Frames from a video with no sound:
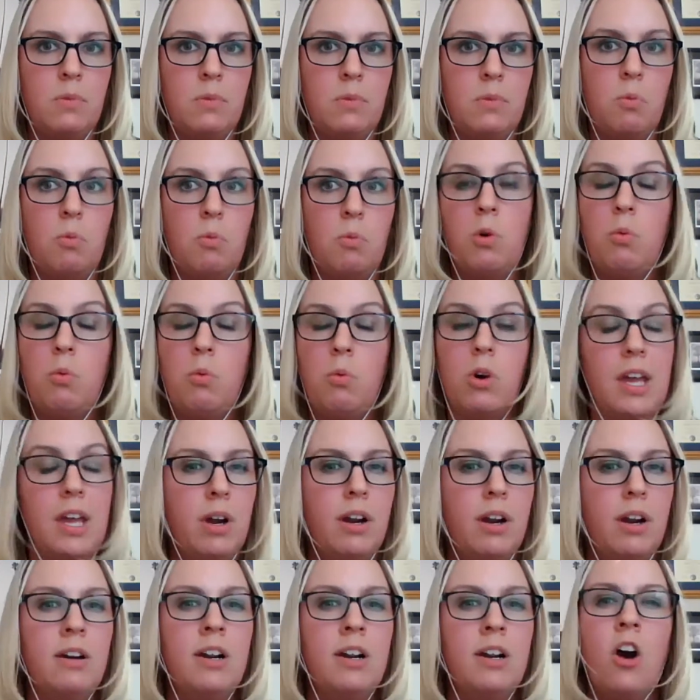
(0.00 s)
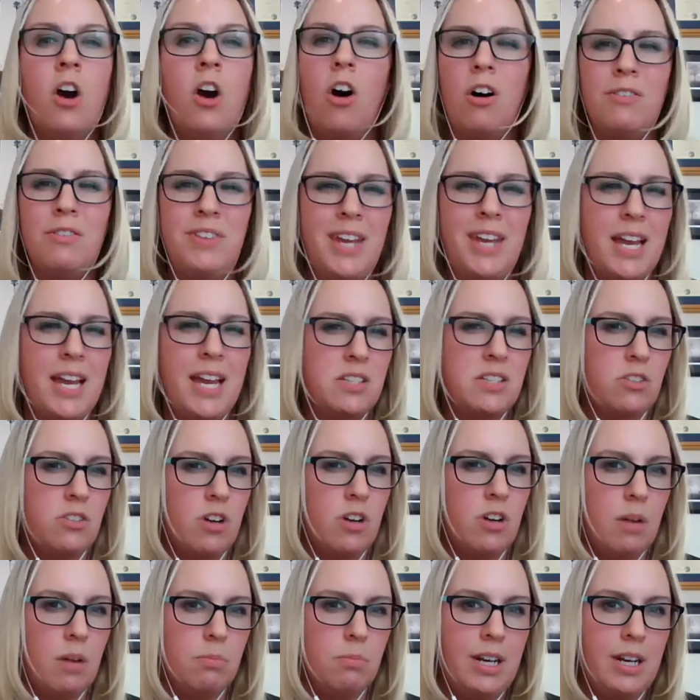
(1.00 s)
will work everywhere. All
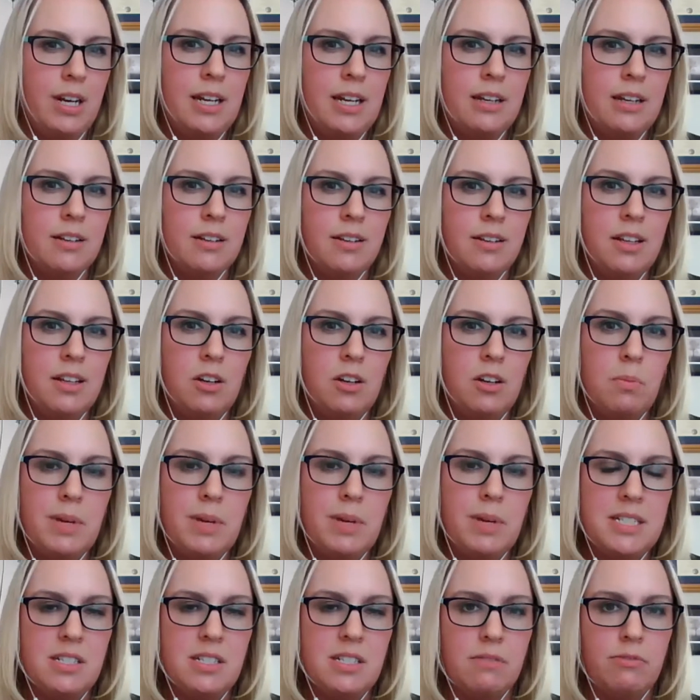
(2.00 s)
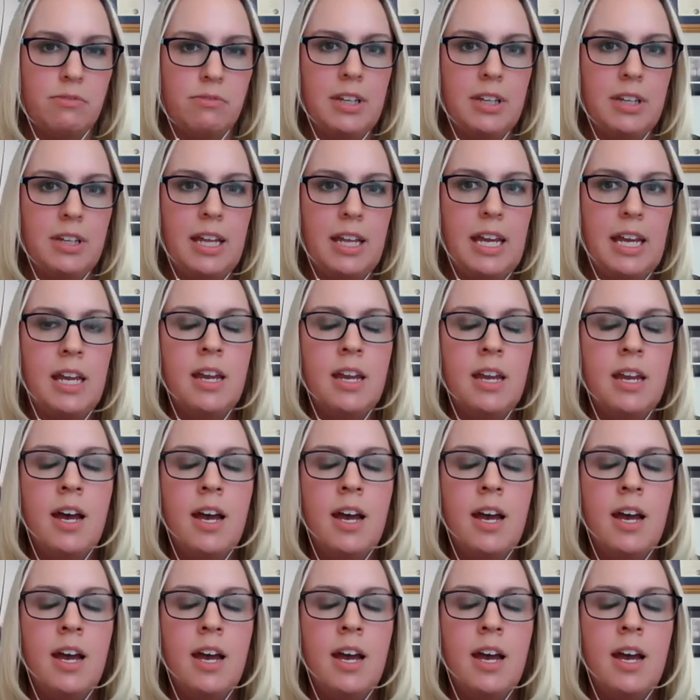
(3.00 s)
VAs are operating a little bit differently.